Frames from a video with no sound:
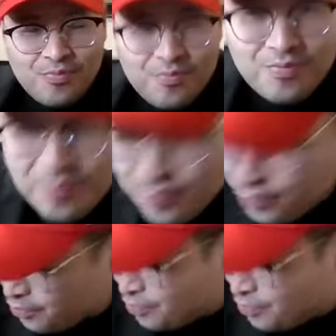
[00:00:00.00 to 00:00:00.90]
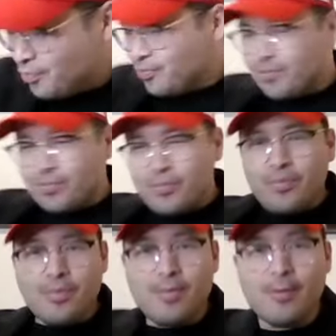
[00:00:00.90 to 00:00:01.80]

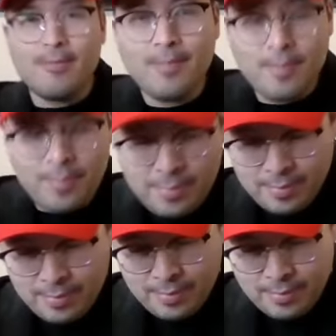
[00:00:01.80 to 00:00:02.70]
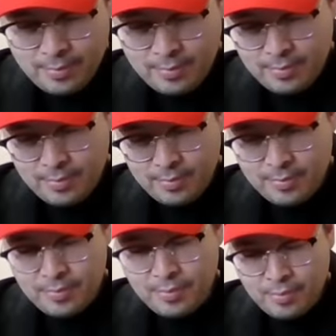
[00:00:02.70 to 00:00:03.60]
(not speaking)